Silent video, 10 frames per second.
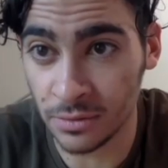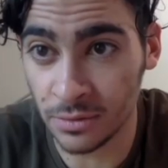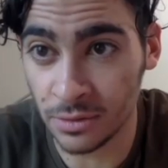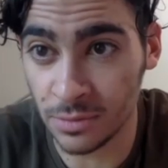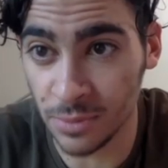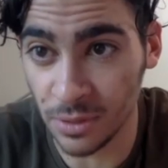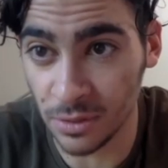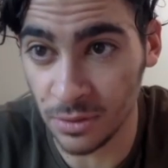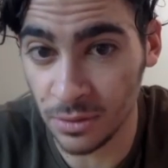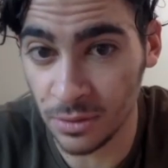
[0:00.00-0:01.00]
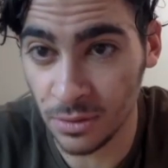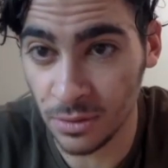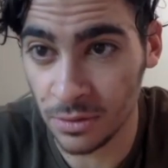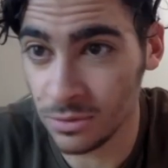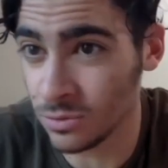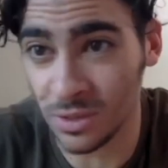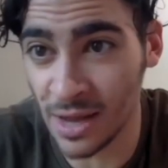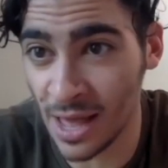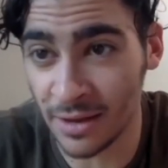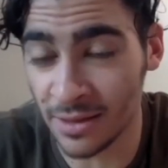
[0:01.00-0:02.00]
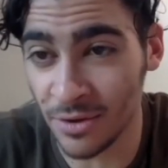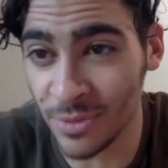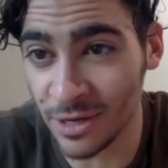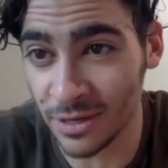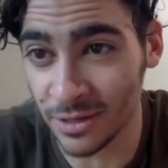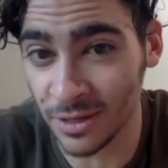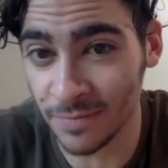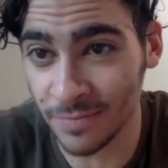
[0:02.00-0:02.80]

speed, you'd get out of there immediately